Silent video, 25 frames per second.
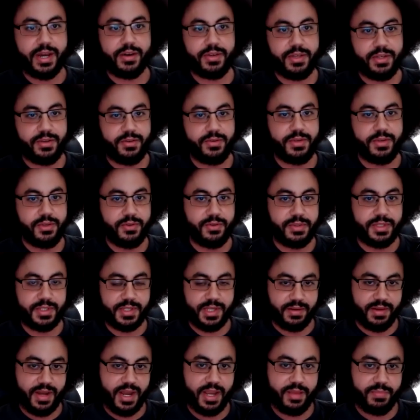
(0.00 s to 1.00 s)
You you
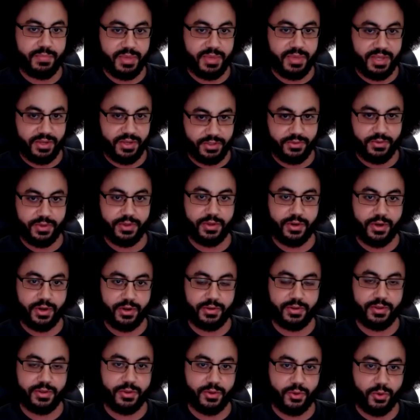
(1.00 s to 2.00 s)
said I appealed to
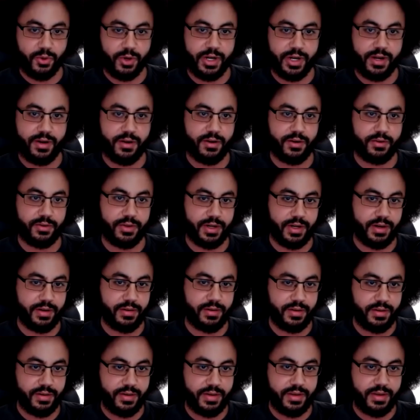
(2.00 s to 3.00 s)
authority earlier.
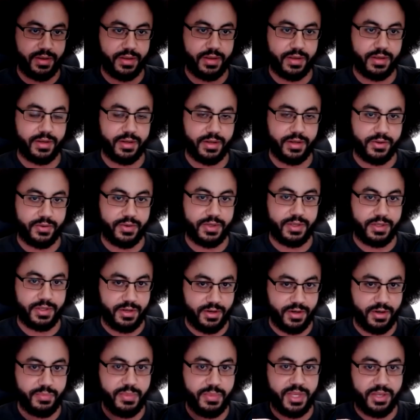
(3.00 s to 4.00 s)
You know,
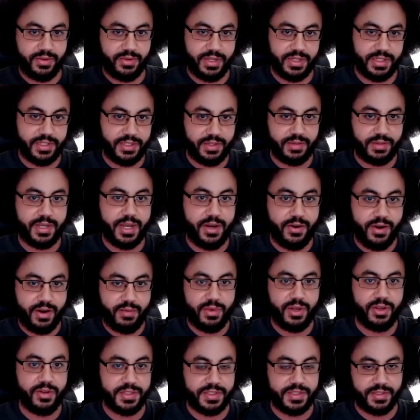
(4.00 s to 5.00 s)
you're appealing to Kary
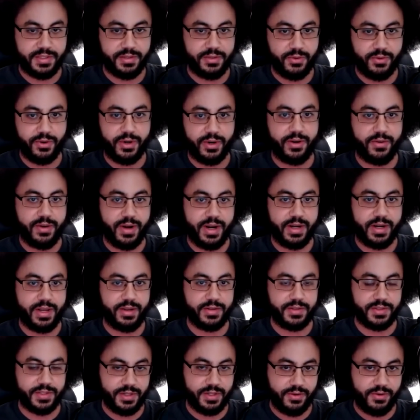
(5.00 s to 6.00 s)
Mullis's authority right now.
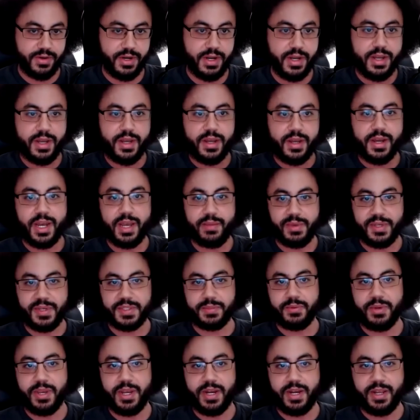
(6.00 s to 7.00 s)
So I'm
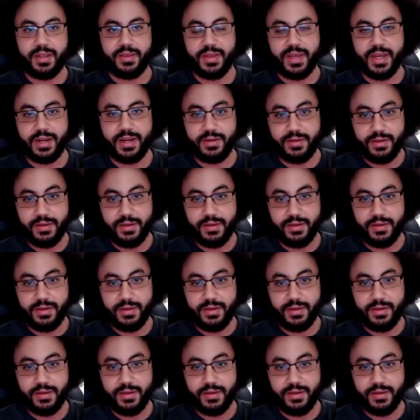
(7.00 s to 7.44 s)
explaining that.